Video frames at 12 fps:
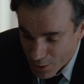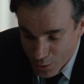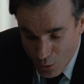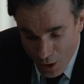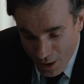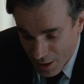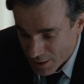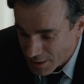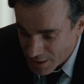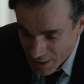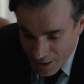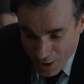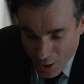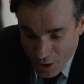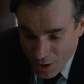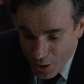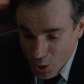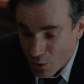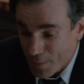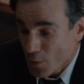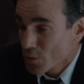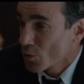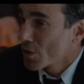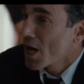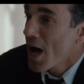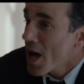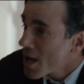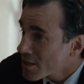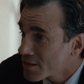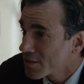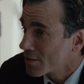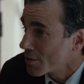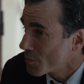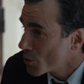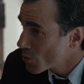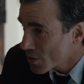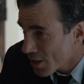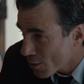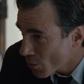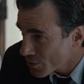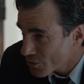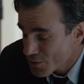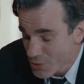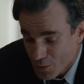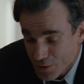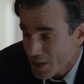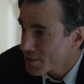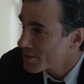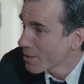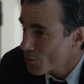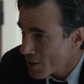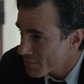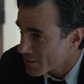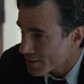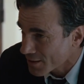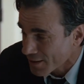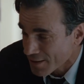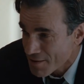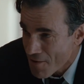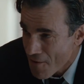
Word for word: you who I'm going to cast, the music I want to use, I can tell you everything.